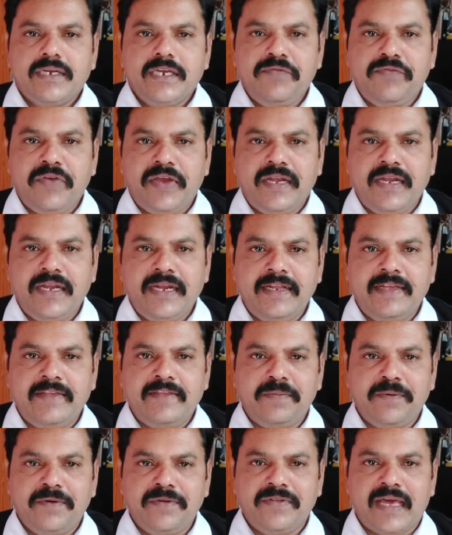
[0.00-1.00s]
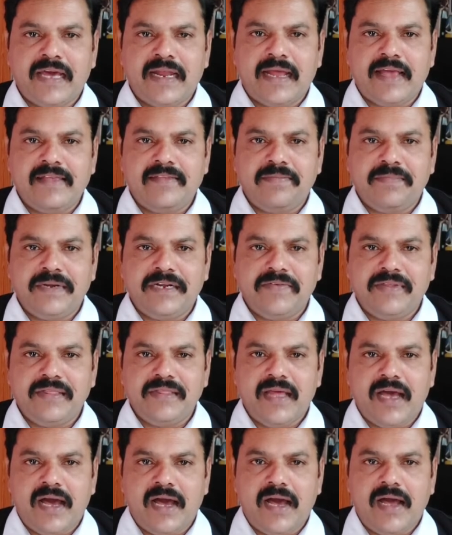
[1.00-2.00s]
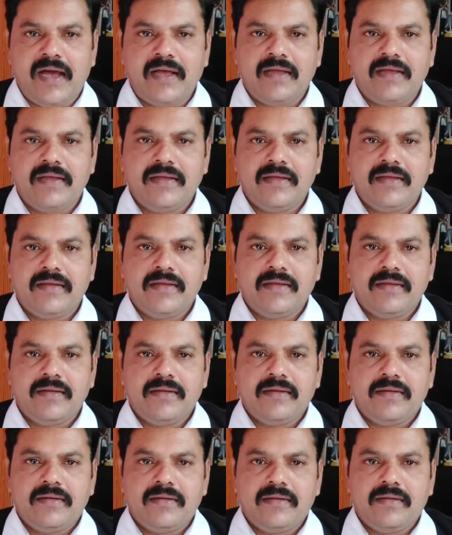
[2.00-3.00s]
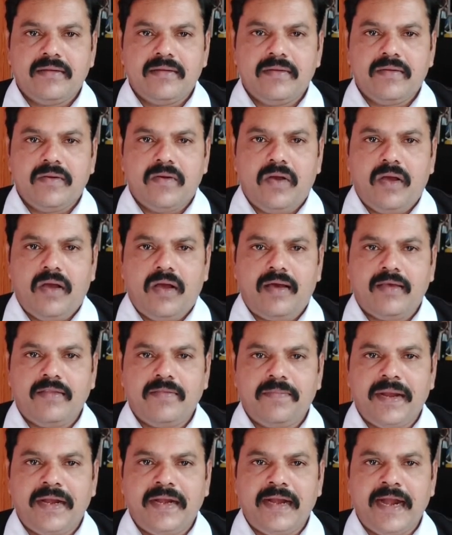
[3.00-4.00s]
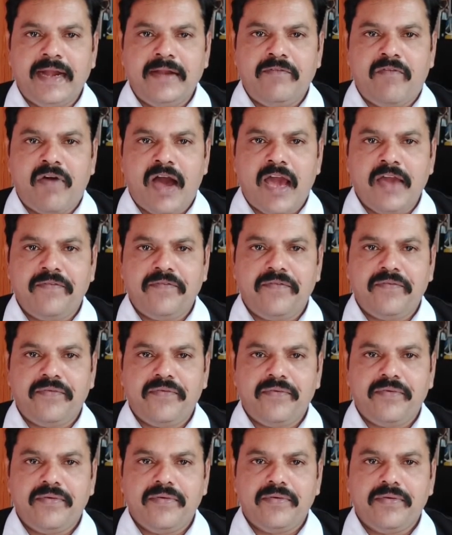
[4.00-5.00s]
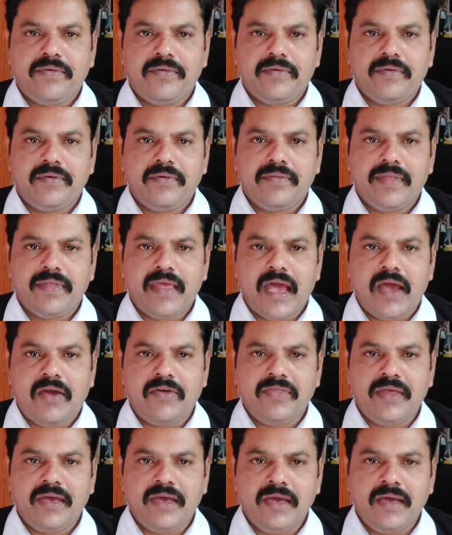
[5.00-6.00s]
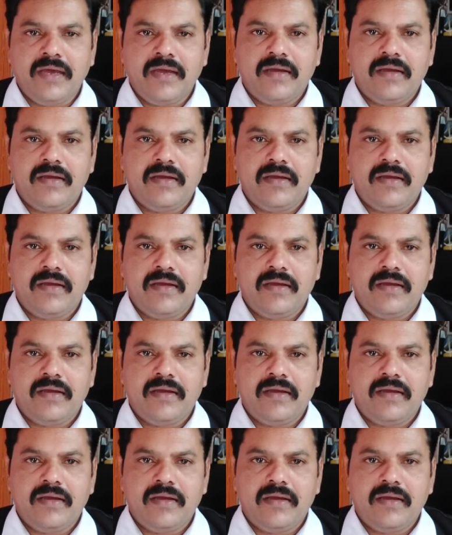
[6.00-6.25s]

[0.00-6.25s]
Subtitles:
If any disputes arise between the husband and wife, they have the